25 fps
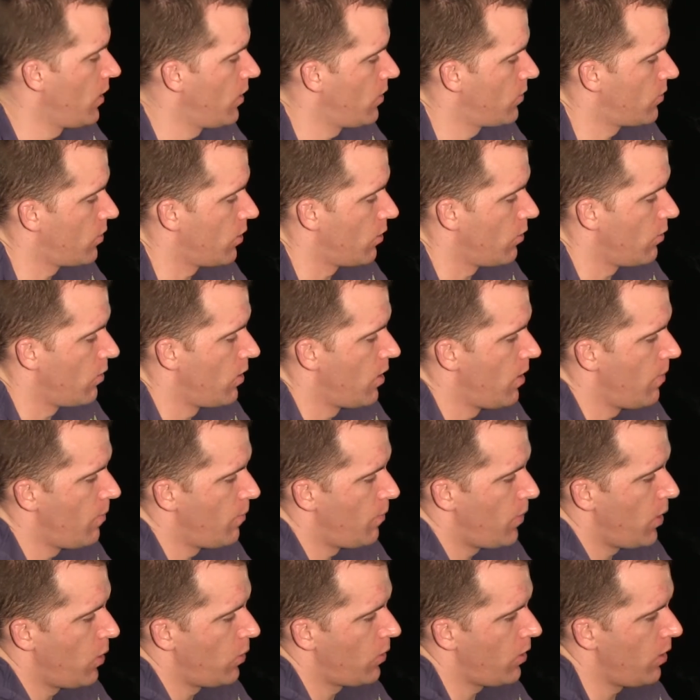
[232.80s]
So
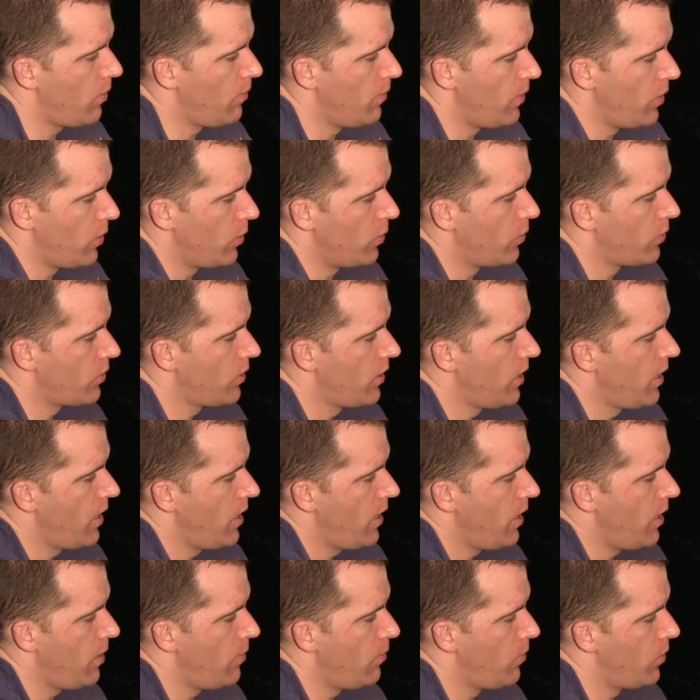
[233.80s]
bulk up meals
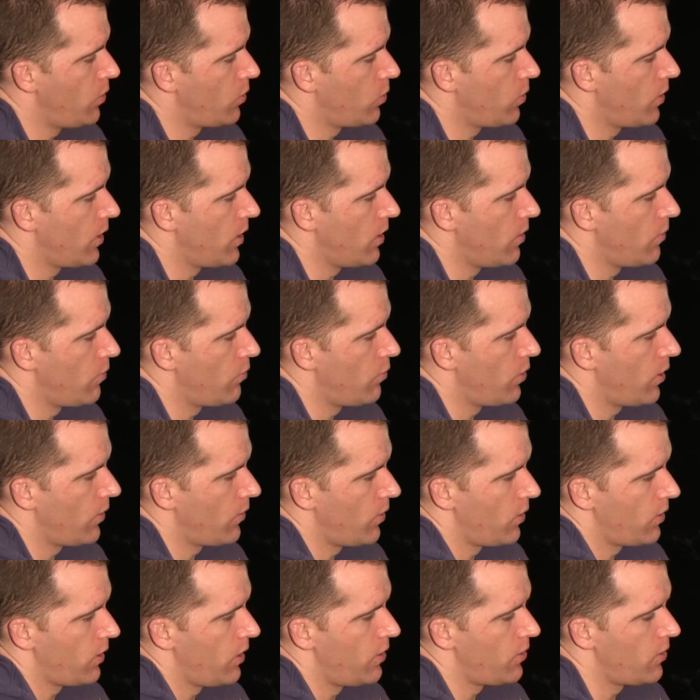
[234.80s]
in between
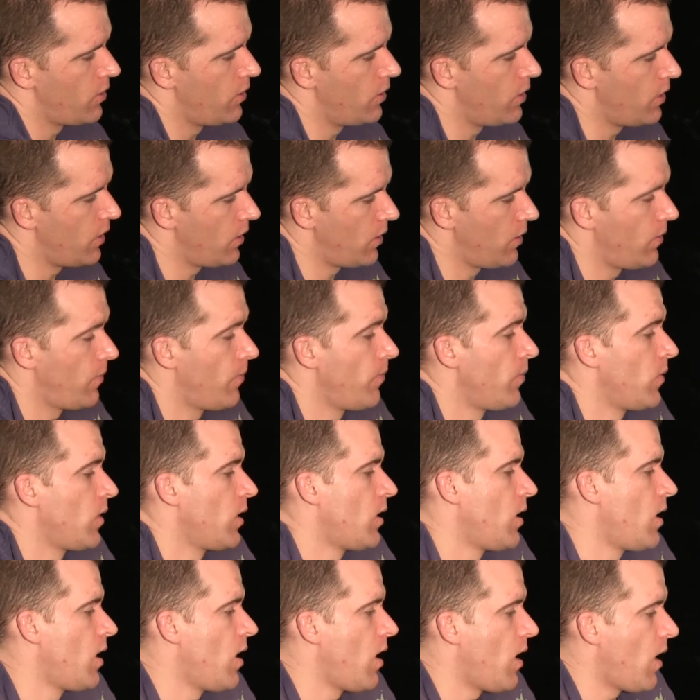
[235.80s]
breakfast, lunch and dinner.
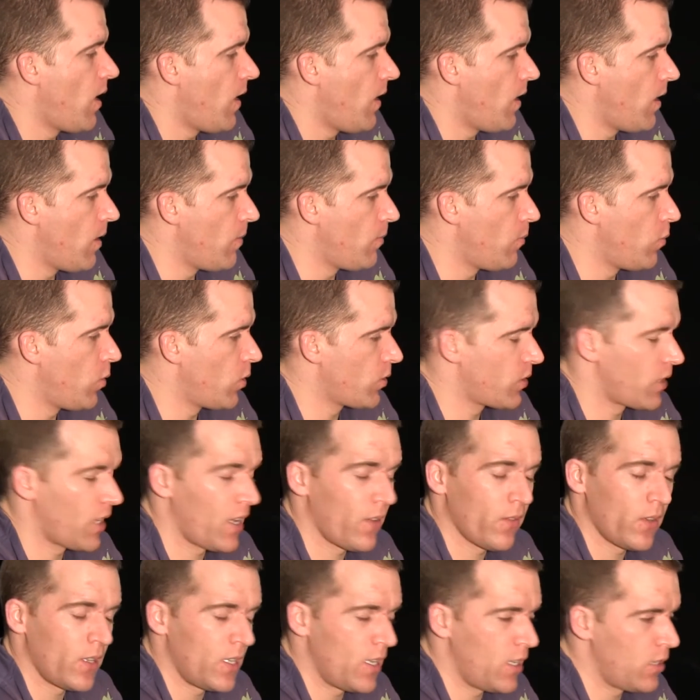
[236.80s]
What to
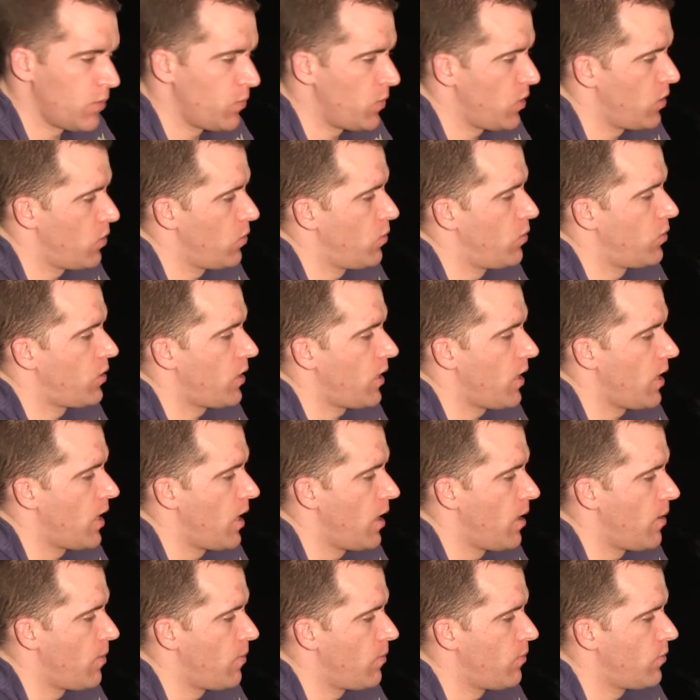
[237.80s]
have in these meals,
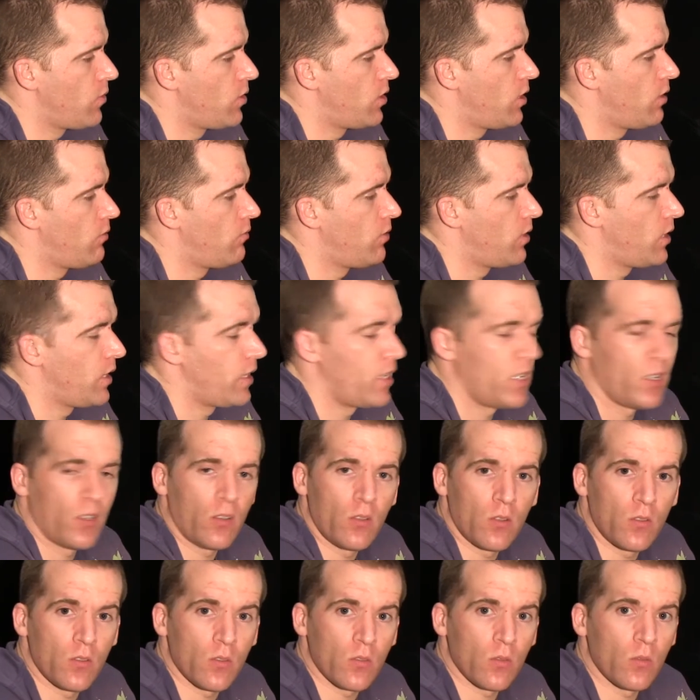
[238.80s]
generally a
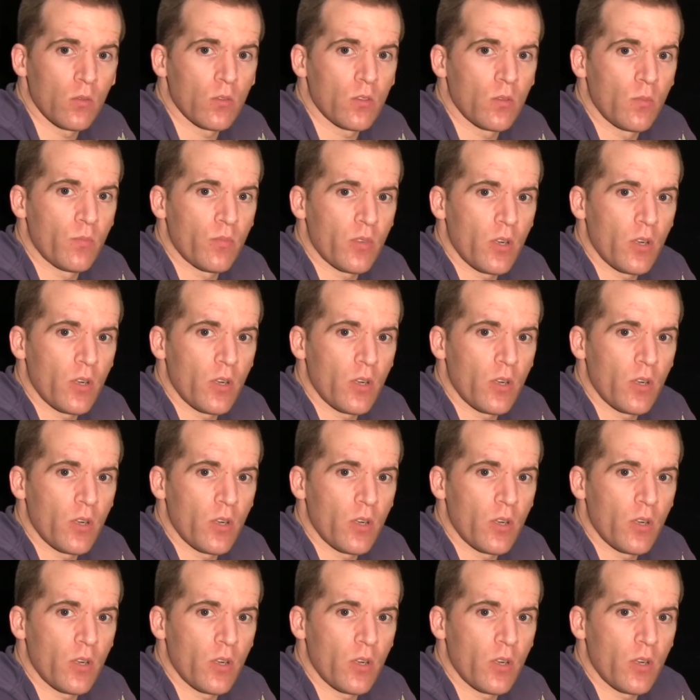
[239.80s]
good source of